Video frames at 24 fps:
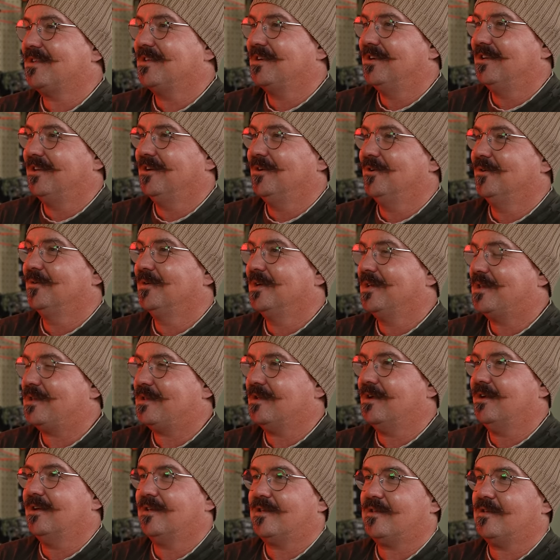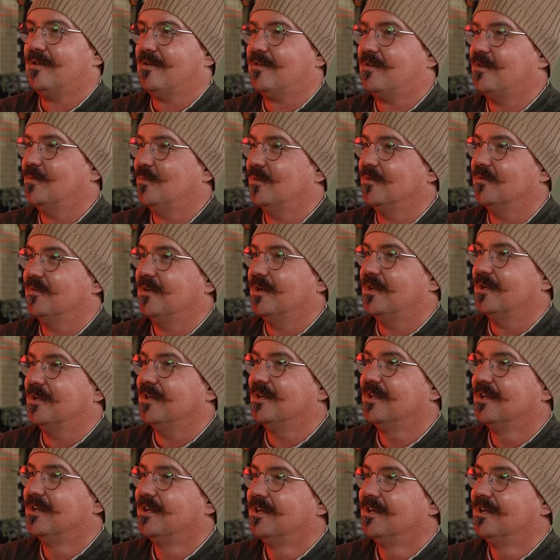You know, it's yeah. not it's not super fun.